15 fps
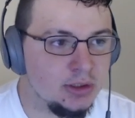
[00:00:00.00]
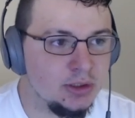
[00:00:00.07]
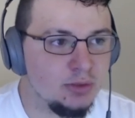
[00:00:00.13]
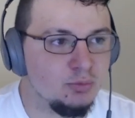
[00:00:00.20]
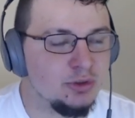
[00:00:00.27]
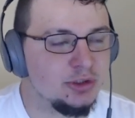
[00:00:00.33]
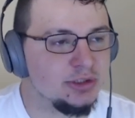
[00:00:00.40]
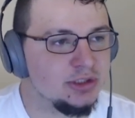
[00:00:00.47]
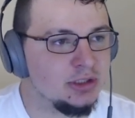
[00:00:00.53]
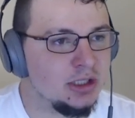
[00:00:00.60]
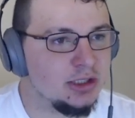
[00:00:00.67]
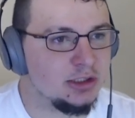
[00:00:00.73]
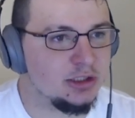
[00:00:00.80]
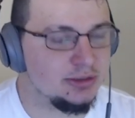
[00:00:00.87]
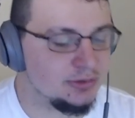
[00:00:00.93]
We couldn't lock
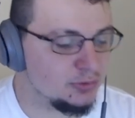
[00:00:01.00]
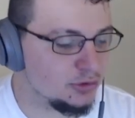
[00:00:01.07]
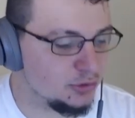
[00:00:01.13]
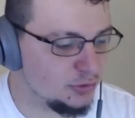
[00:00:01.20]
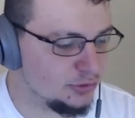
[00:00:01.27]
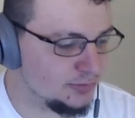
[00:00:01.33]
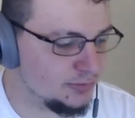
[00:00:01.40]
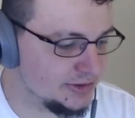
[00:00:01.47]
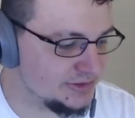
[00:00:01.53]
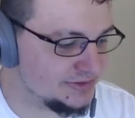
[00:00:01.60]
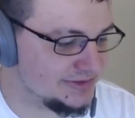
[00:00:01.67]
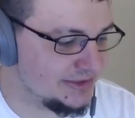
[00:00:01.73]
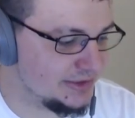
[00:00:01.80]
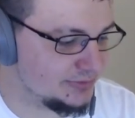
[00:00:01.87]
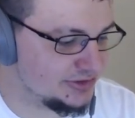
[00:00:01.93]
up the recruitment. It's
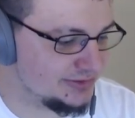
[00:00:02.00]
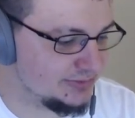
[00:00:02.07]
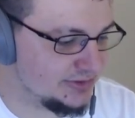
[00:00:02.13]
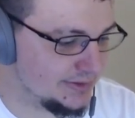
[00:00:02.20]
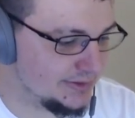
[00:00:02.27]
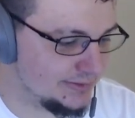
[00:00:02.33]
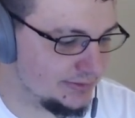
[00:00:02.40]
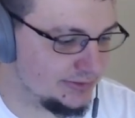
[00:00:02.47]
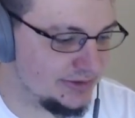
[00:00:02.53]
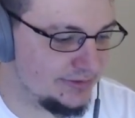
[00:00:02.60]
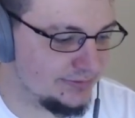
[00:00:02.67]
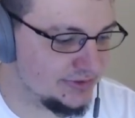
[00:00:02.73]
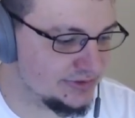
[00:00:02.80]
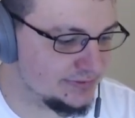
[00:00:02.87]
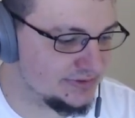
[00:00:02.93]
Tim Smith,
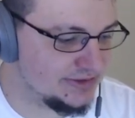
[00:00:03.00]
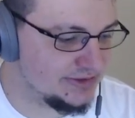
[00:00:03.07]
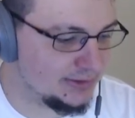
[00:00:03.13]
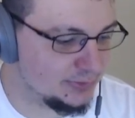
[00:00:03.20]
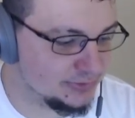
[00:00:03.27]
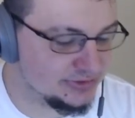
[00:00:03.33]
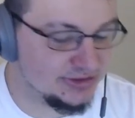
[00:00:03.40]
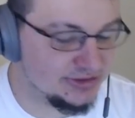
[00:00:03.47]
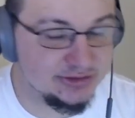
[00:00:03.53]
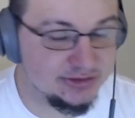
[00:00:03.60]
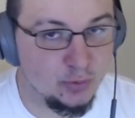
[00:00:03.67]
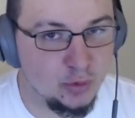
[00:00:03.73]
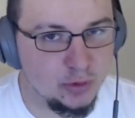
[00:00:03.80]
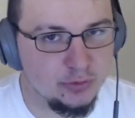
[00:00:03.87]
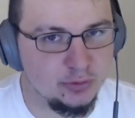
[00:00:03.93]
defensive tackle,
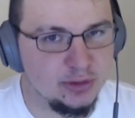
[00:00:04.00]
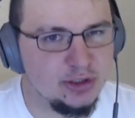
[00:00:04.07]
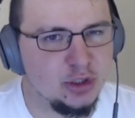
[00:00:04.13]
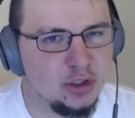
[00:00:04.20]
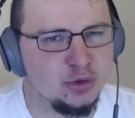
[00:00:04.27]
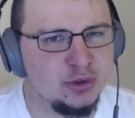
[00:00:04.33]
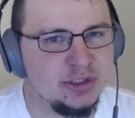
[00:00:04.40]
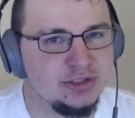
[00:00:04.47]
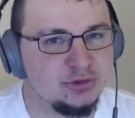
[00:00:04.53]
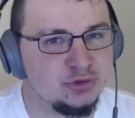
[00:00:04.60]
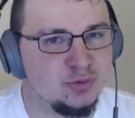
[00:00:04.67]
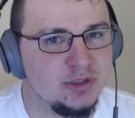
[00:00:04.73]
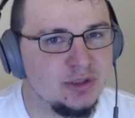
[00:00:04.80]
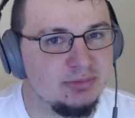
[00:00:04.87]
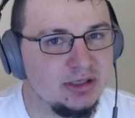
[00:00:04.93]
6'4",
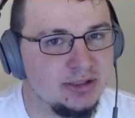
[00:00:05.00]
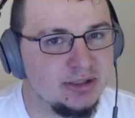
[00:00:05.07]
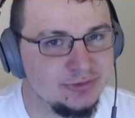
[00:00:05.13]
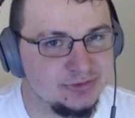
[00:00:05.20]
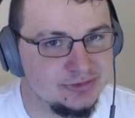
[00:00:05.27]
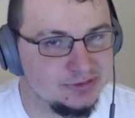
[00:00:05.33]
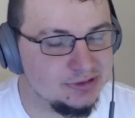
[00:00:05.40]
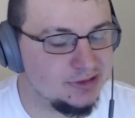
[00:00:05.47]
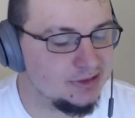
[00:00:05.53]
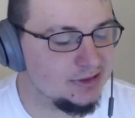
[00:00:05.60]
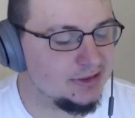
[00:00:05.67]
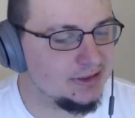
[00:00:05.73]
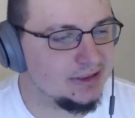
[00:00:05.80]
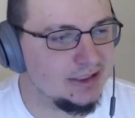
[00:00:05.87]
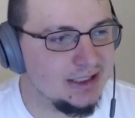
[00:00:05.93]
320 pounds.
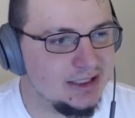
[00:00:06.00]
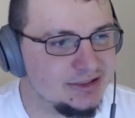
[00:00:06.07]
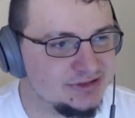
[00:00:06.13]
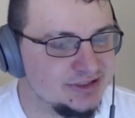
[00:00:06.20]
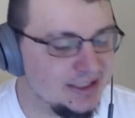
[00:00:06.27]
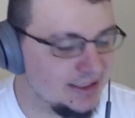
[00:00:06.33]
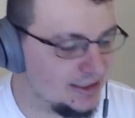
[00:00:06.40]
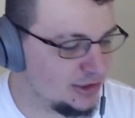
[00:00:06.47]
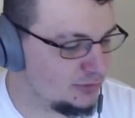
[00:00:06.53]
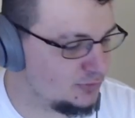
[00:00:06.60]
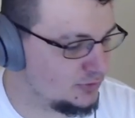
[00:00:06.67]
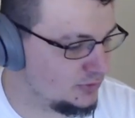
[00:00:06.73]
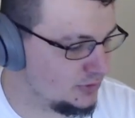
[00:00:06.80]
Guy's an animal.